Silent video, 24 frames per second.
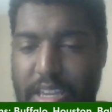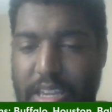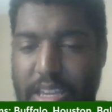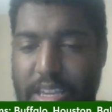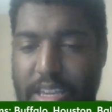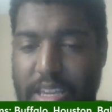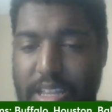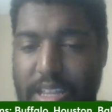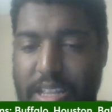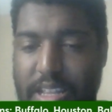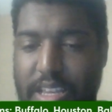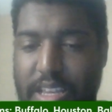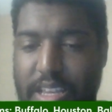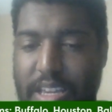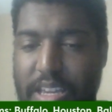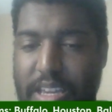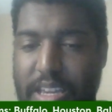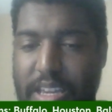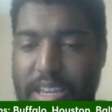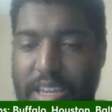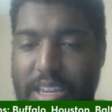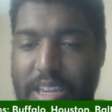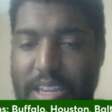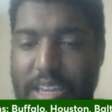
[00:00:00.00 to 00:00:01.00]
in
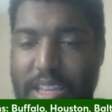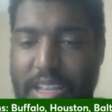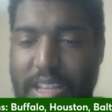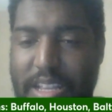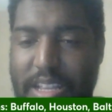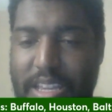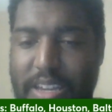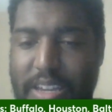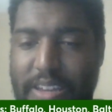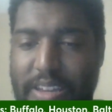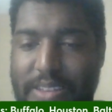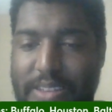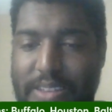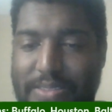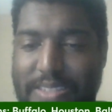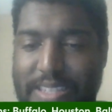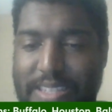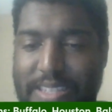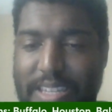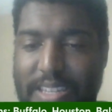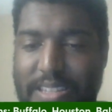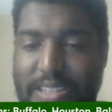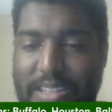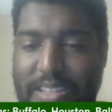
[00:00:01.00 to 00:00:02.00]
the
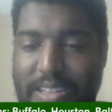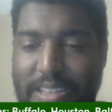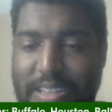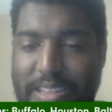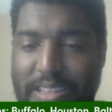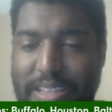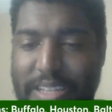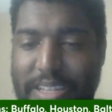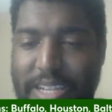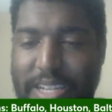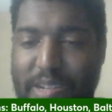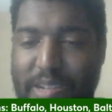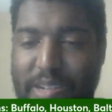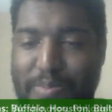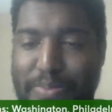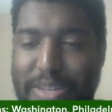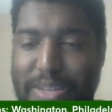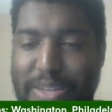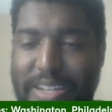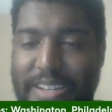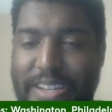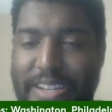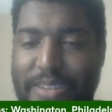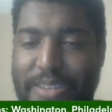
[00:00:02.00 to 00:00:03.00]
NFC is a little
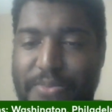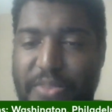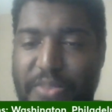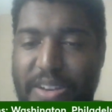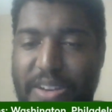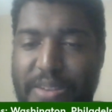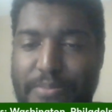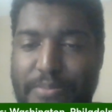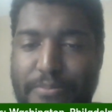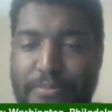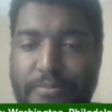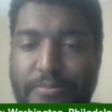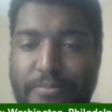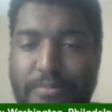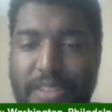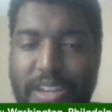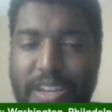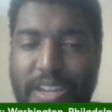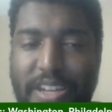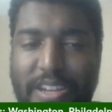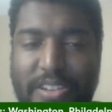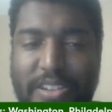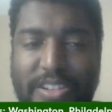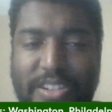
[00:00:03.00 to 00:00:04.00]
bit different
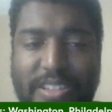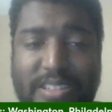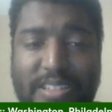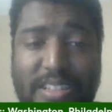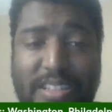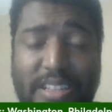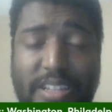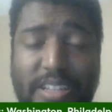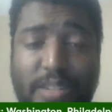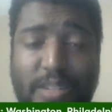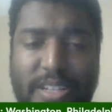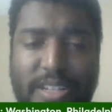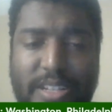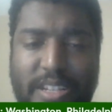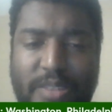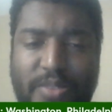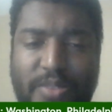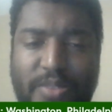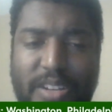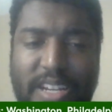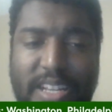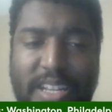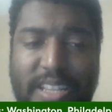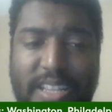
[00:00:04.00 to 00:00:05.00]
you know, just a little bit
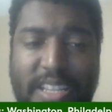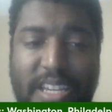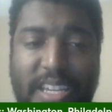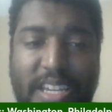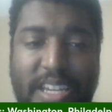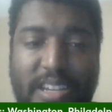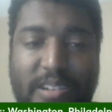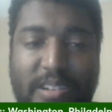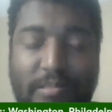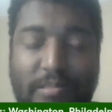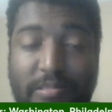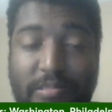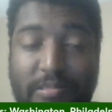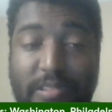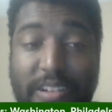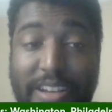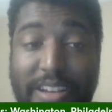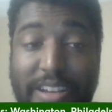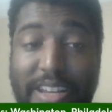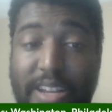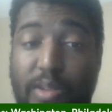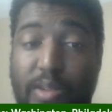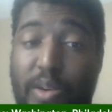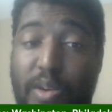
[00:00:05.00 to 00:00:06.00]
different. I think we're
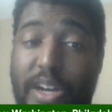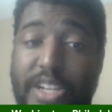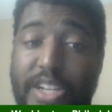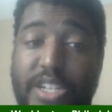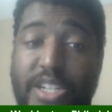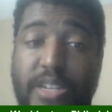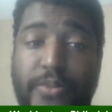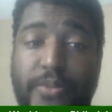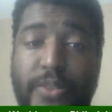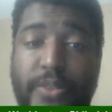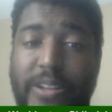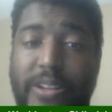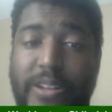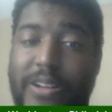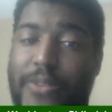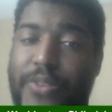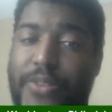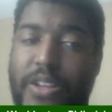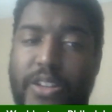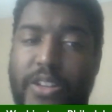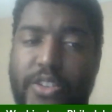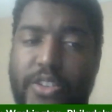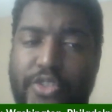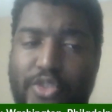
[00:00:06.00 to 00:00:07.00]
getting Washington,
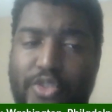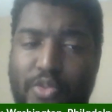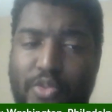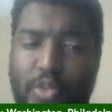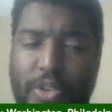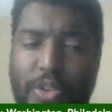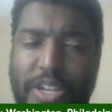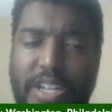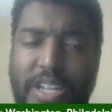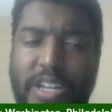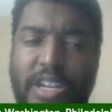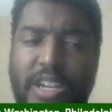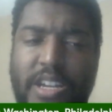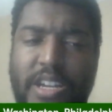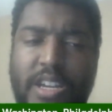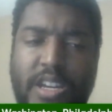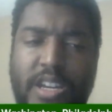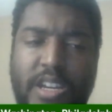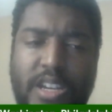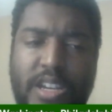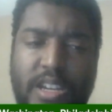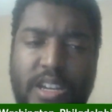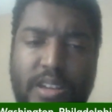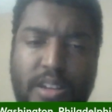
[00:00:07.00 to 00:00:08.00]
Philadelphia, Detroit,
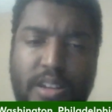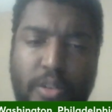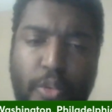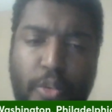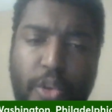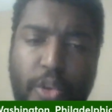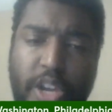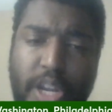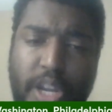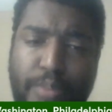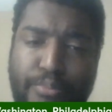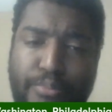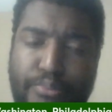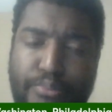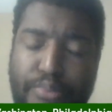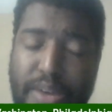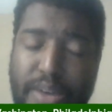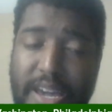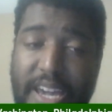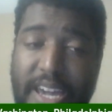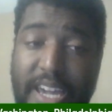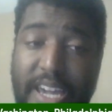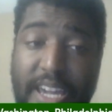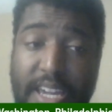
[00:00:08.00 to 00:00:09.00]
Green
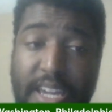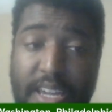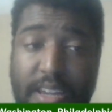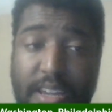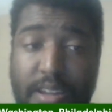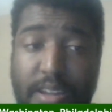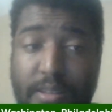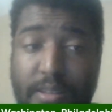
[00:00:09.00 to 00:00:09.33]
Bay.